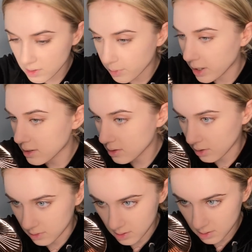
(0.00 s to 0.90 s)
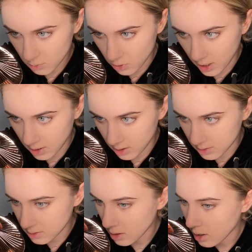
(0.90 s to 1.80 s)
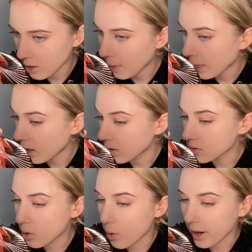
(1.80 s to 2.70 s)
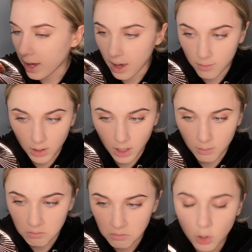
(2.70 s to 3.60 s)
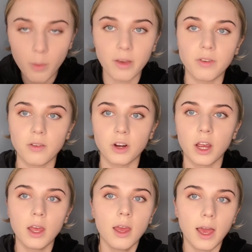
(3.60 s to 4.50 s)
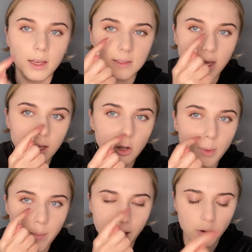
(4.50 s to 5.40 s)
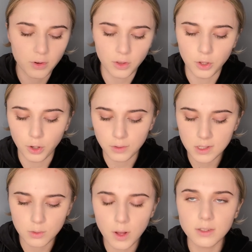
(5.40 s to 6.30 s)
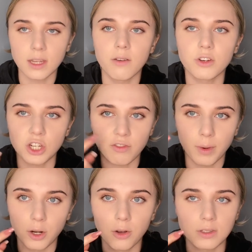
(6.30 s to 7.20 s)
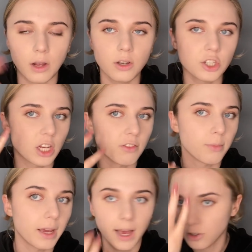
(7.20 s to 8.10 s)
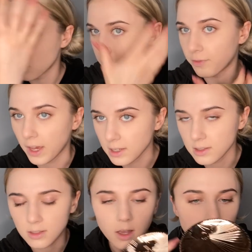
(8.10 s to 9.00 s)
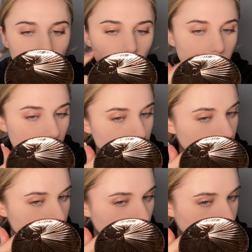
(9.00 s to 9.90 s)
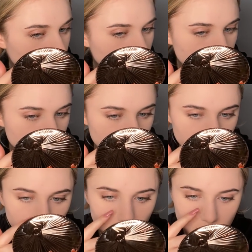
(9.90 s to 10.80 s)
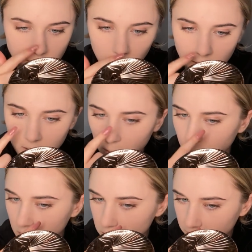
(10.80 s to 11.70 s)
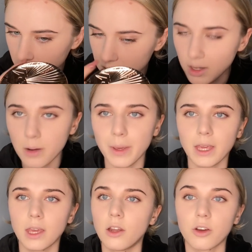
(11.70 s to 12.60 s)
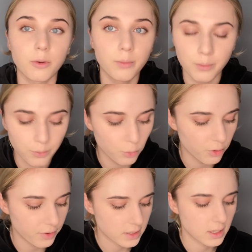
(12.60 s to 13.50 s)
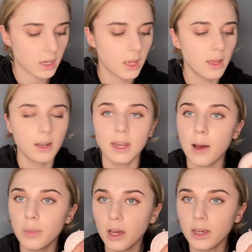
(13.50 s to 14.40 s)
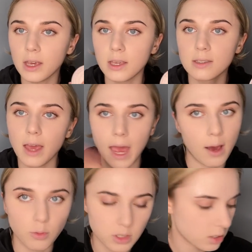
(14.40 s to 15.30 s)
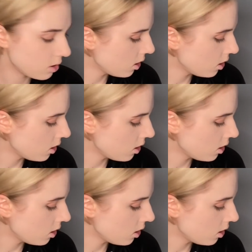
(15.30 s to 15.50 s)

in person, you can see some dryness. It's quite heavy, not my favorite. It's getting a little bit powdery on the nose as well because I never shave my nose. I only shave my actual face and then I don't shave my nose. So it's sticking to the peach fuzz and making it look more fuzzy. Nabla is out.